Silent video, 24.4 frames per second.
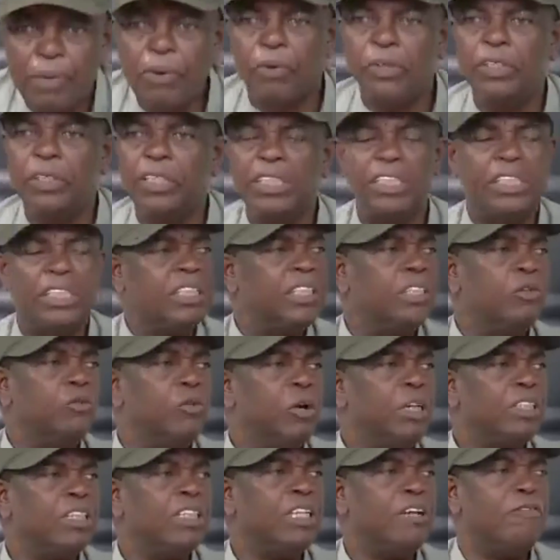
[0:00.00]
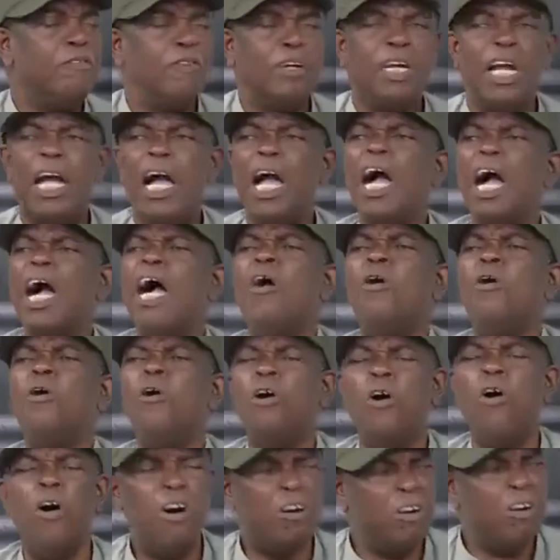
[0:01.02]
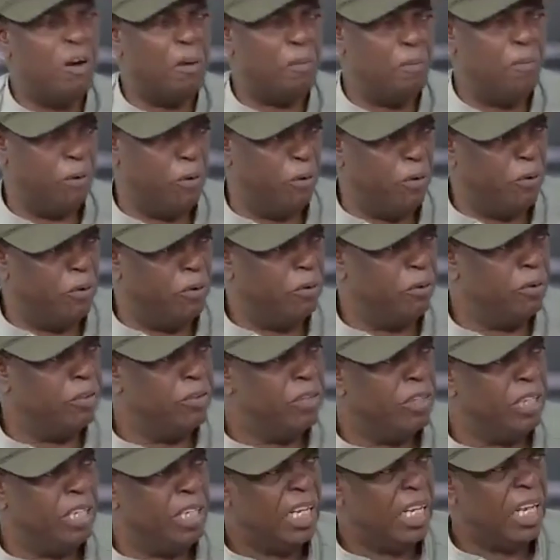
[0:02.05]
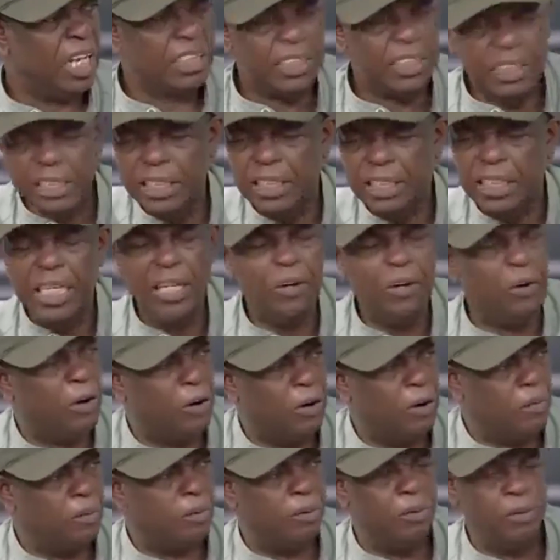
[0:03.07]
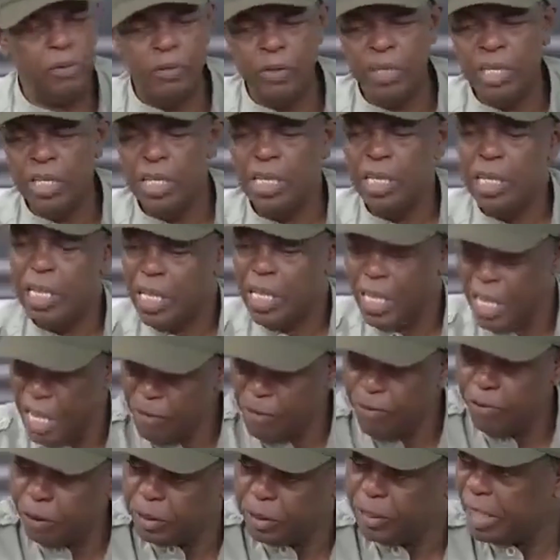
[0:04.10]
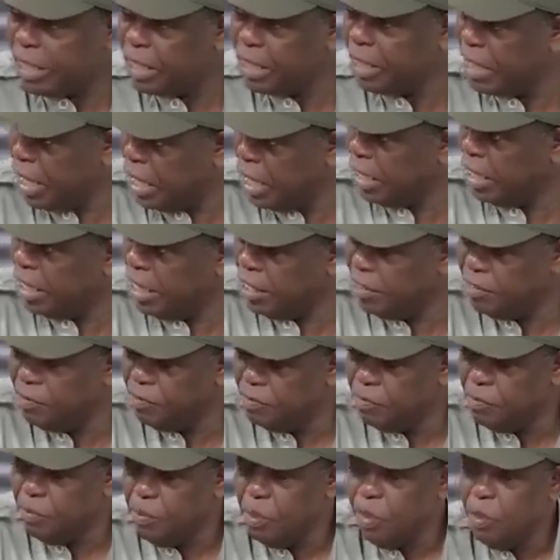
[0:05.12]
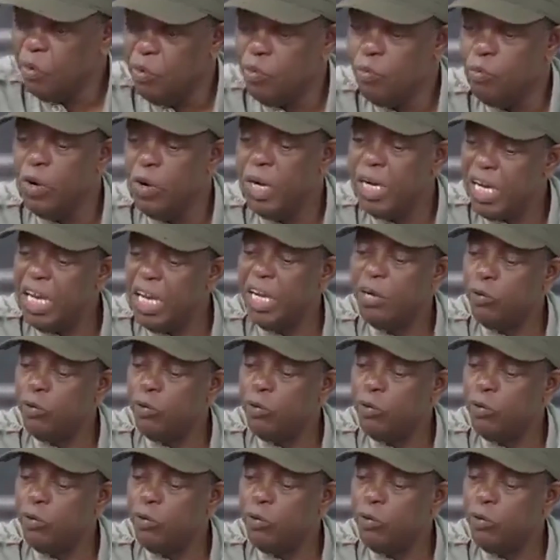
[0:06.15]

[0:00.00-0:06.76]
conditions in West Africa are horrible, exceedingly horrible. If you take Ghana, we need